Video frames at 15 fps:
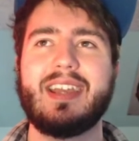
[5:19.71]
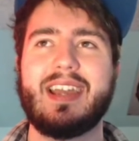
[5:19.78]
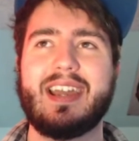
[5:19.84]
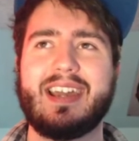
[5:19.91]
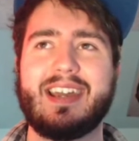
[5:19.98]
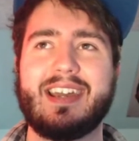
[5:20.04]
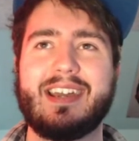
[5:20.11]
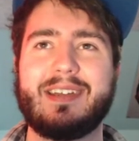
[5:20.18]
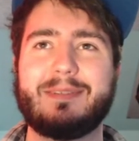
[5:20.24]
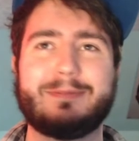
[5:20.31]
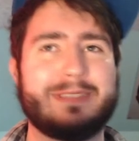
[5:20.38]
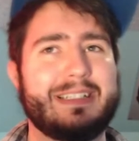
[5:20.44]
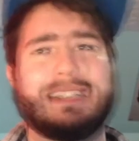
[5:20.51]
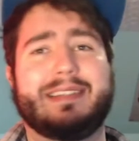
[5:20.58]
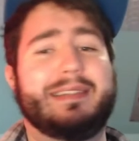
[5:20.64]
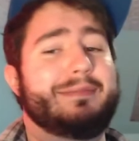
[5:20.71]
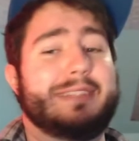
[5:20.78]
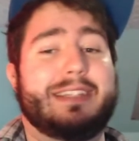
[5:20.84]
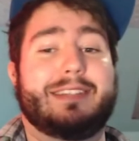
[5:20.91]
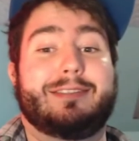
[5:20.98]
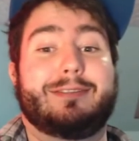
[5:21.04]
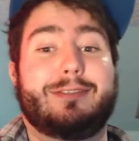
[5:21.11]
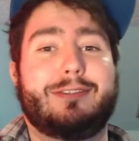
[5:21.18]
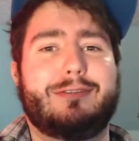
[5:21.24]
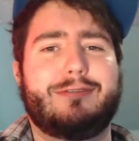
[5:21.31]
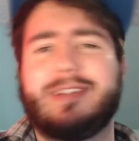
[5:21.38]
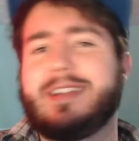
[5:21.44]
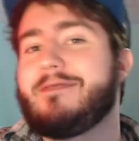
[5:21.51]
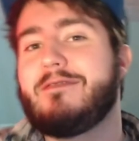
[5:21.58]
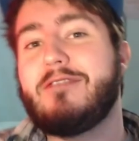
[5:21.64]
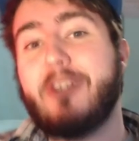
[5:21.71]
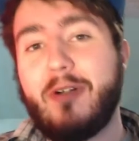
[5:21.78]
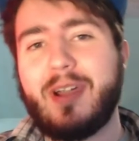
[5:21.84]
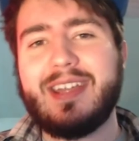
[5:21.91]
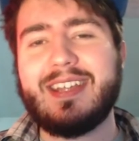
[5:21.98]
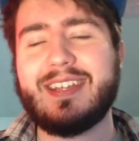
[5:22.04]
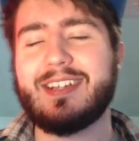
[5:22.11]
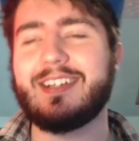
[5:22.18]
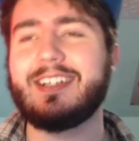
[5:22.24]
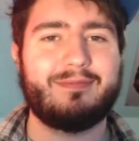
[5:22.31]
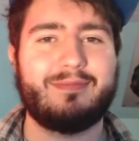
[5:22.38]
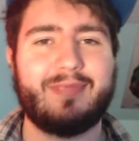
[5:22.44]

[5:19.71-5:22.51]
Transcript: I don't know, I have no idea.